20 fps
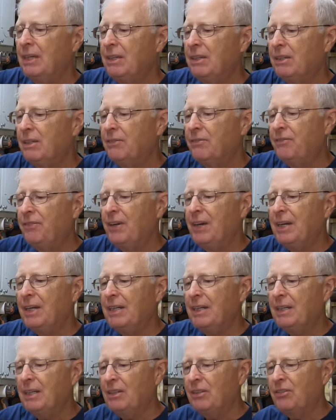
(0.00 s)
to fit
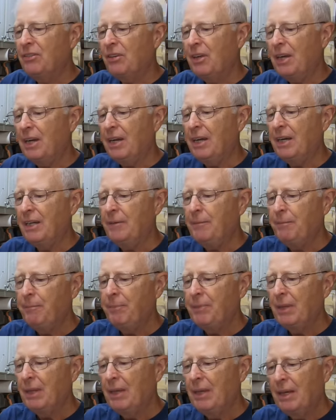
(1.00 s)
inside
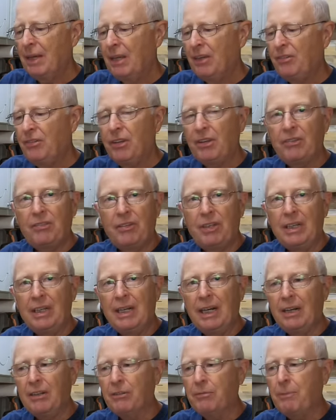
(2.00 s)
a 16
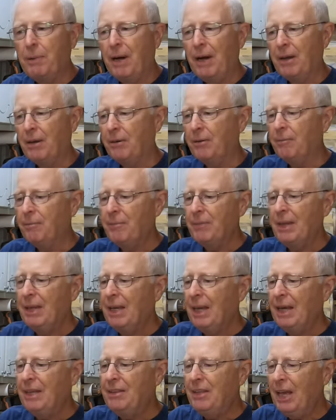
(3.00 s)
ounce bottle
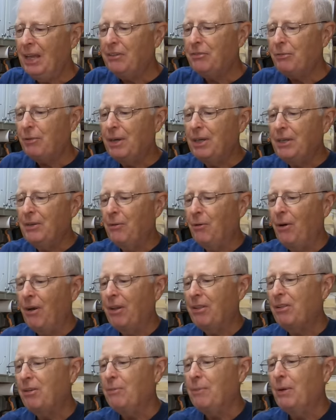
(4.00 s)
and that's why you
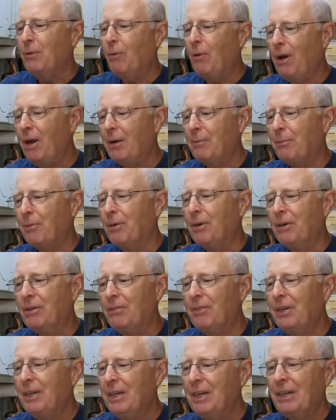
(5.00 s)
want it to be
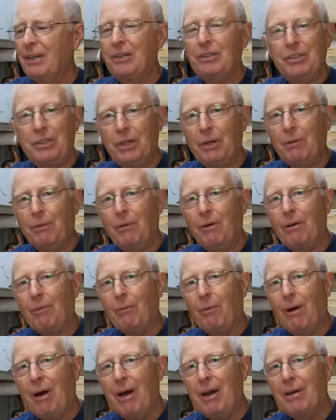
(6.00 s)
waterproof because you don't want
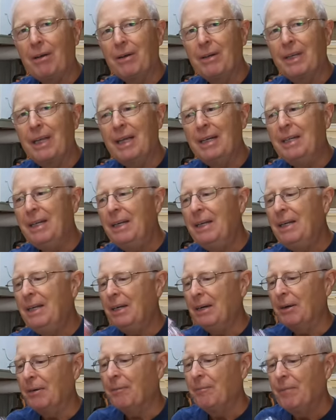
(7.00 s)
water getting in
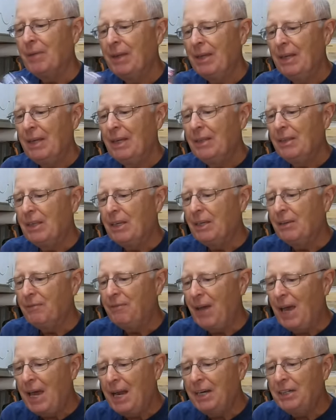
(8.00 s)
here. The
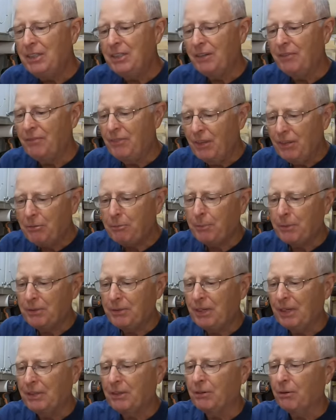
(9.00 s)
advantage of this
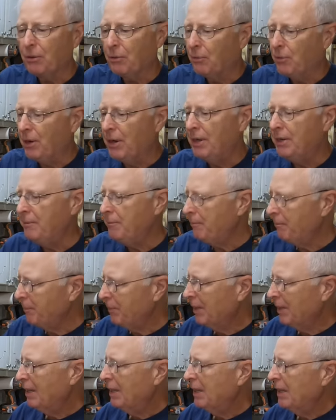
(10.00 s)
particular one
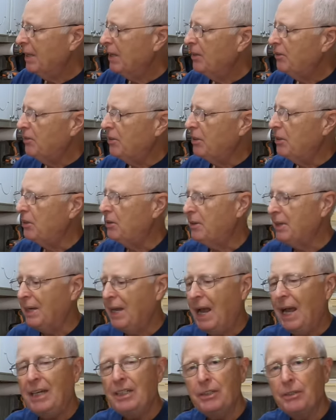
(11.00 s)
is that you can
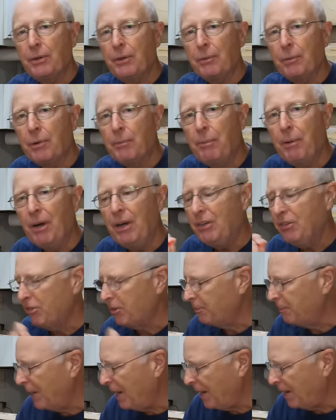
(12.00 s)
actually replace the
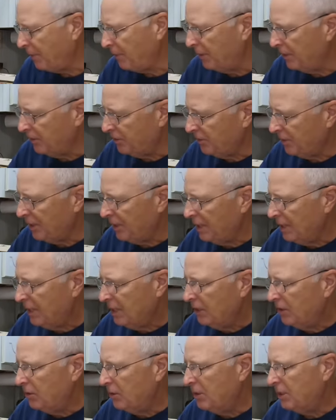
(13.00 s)
batteries.
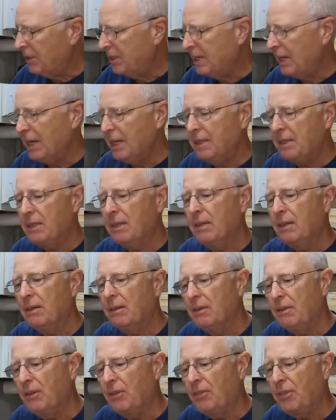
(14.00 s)
You can get
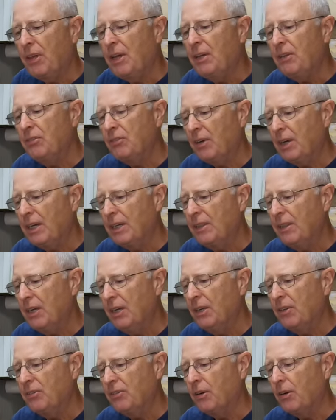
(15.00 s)
things like
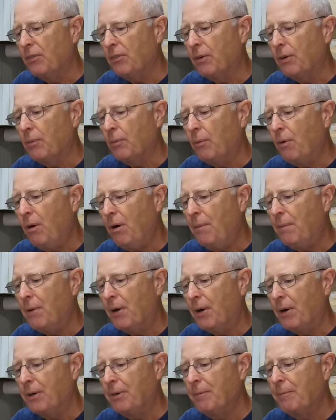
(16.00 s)
this over at
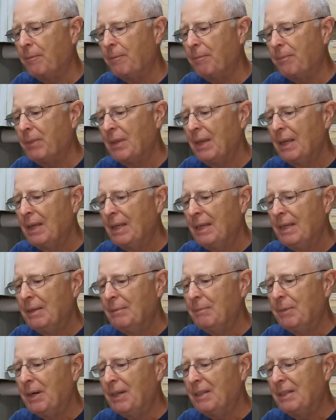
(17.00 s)
Walmart,
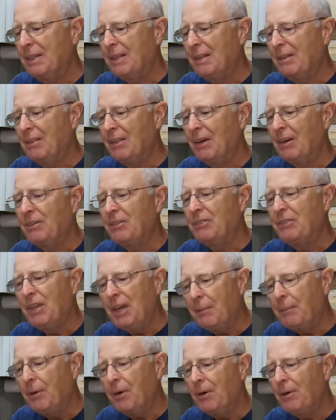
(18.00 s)
but they're
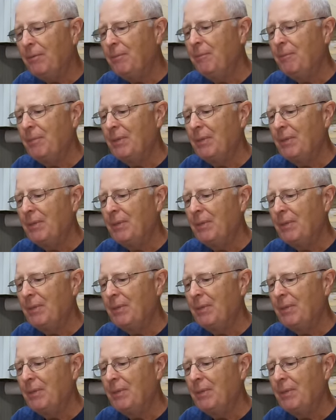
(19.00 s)
dimmer